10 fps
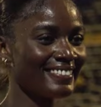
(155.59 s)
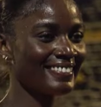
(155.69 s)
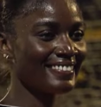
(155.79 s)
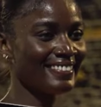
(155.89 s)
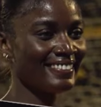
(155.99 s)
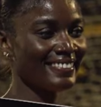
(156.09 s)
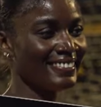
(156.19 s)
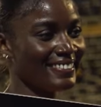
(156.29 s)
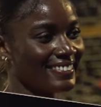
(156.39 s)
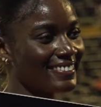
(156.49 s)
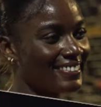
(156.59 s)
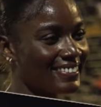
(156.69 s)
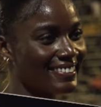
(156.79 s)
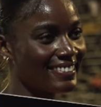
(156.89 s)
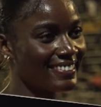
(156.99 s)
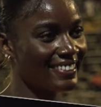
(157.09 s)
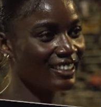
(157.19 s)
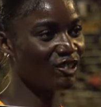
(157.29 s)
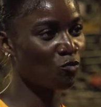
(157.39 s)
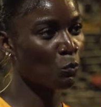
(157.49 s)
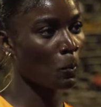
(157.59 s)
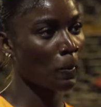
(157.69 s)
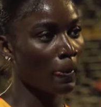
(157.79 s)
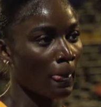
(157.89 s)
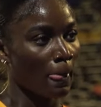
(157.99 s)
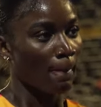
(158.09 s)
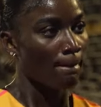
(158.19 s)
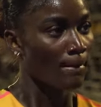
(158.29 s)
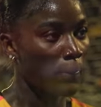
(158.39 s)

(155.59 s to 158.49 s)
seconds, equaling the meet record and